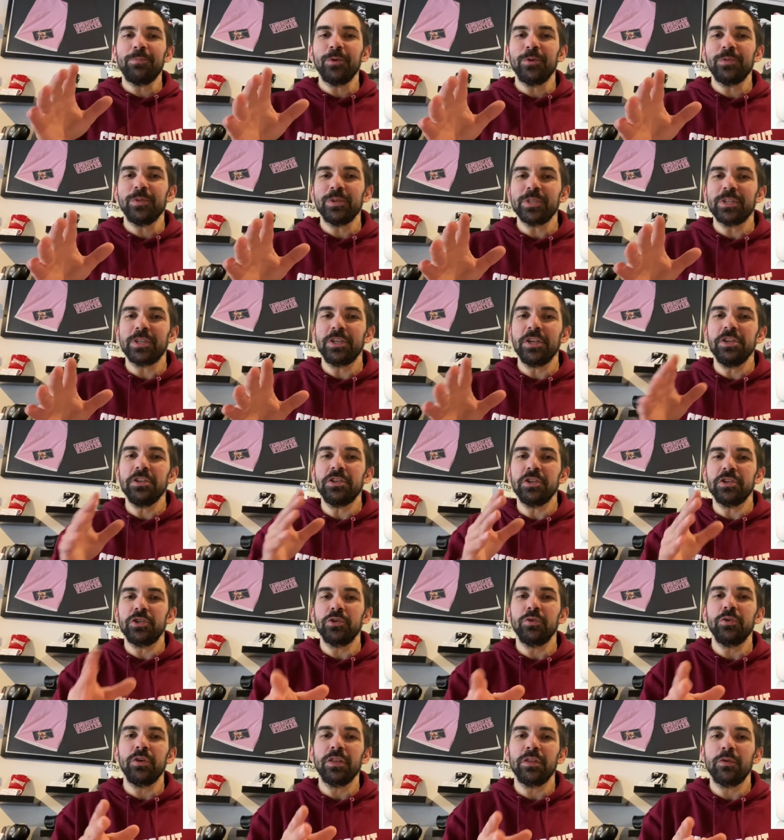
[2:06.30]
on the screen to
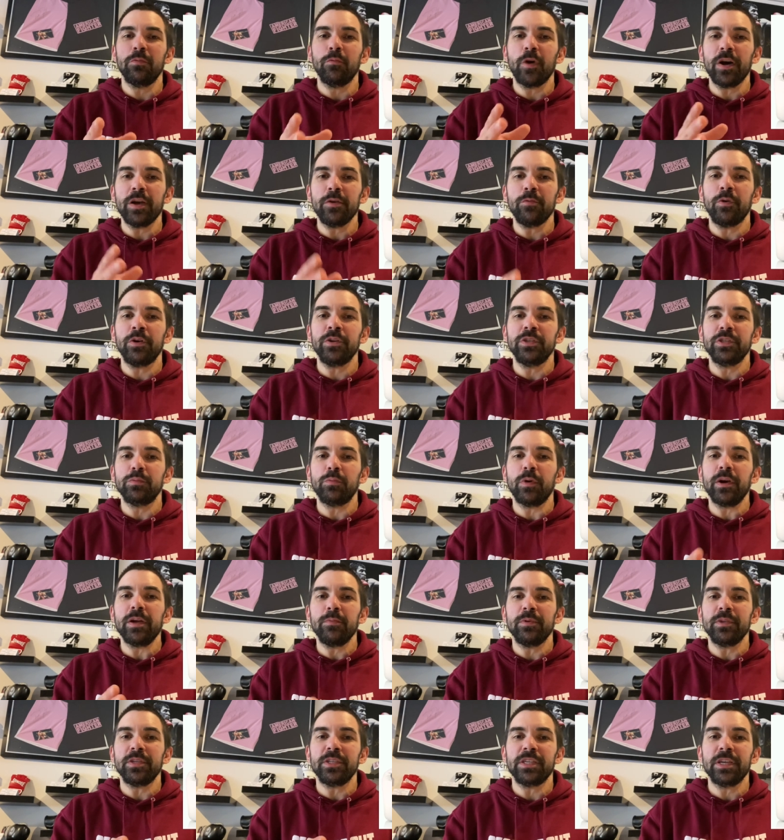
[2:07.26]
show you the white ones,
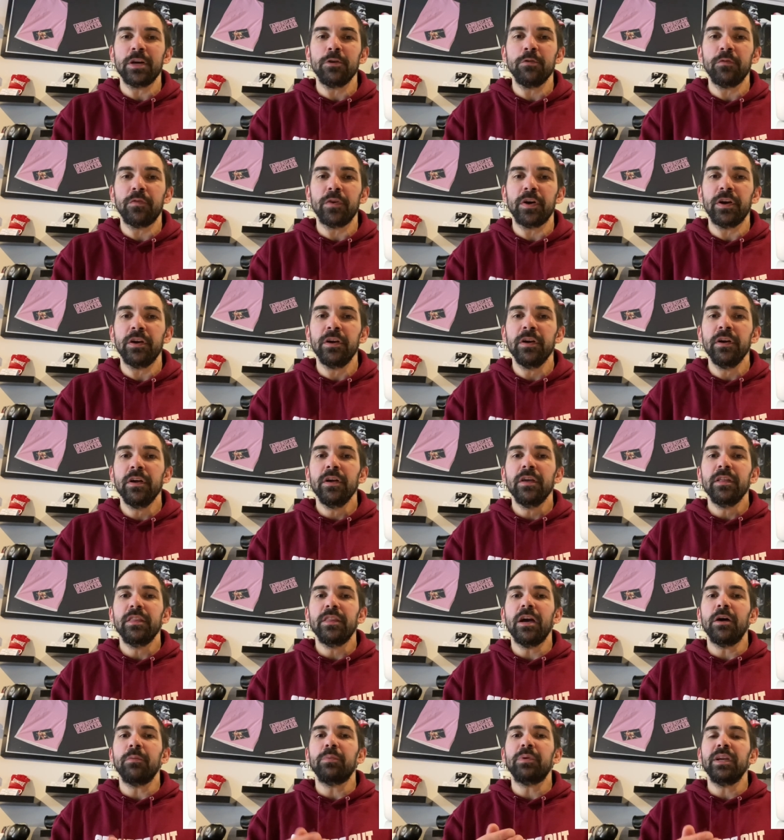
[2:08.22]
white with silver.
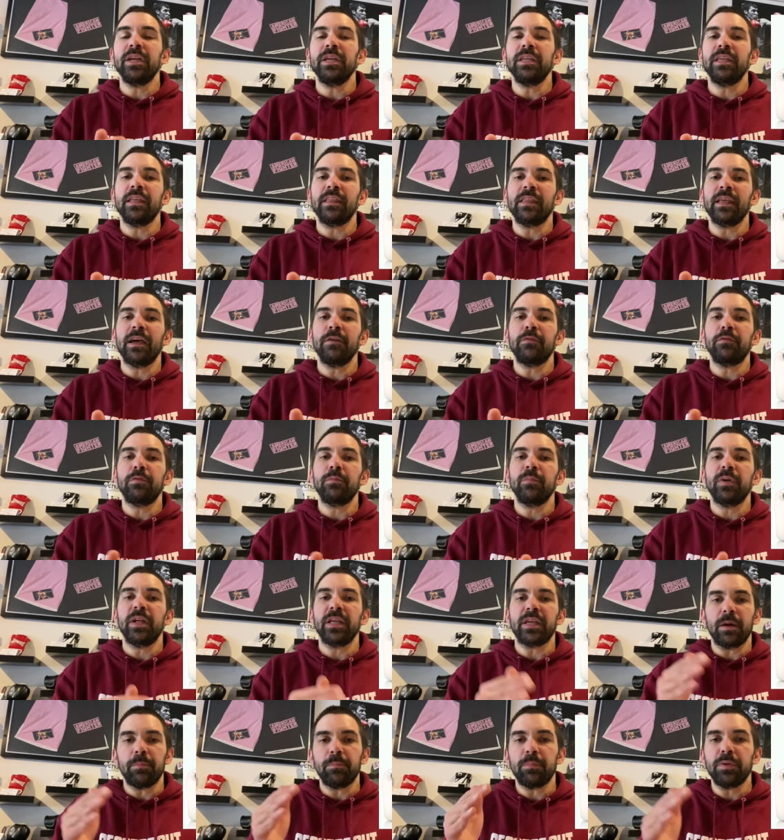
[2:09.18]
They upgraded that from
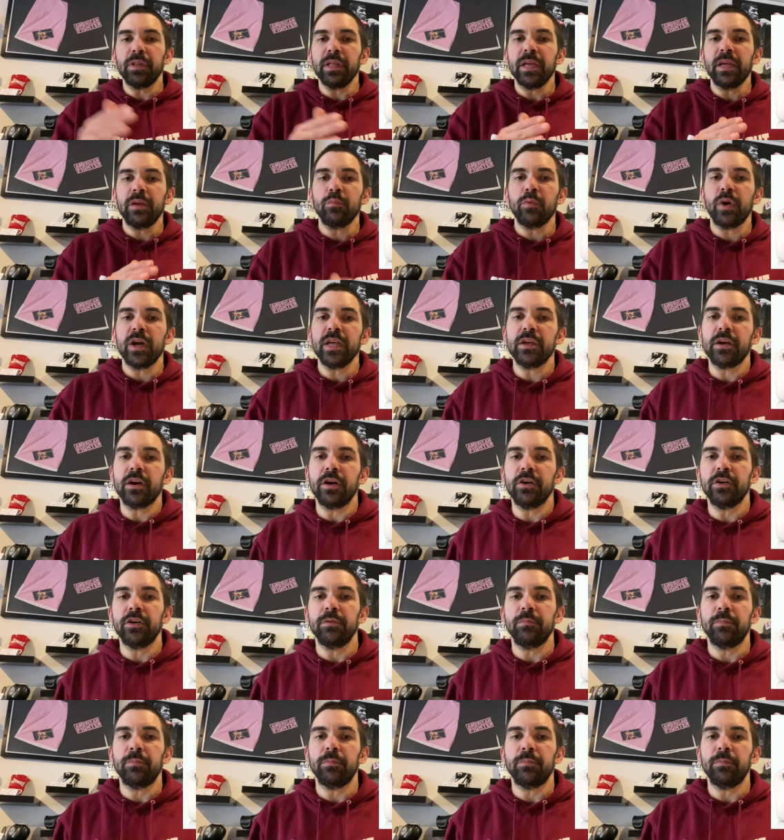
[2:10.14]
like a plain white colour